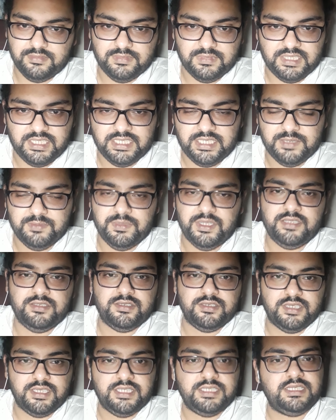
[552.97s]
This
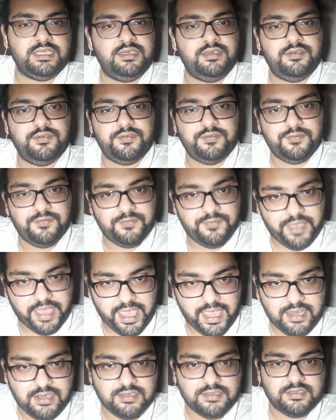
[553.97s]
much is a
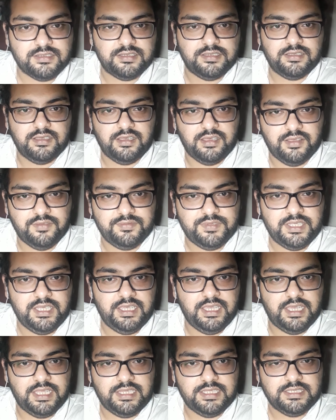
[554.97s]
fact of
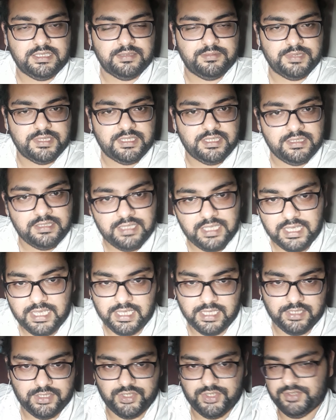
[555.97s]
the Elizabethan
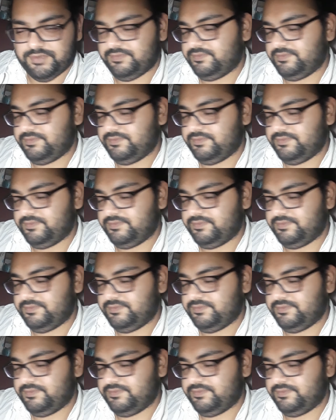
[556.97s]
age.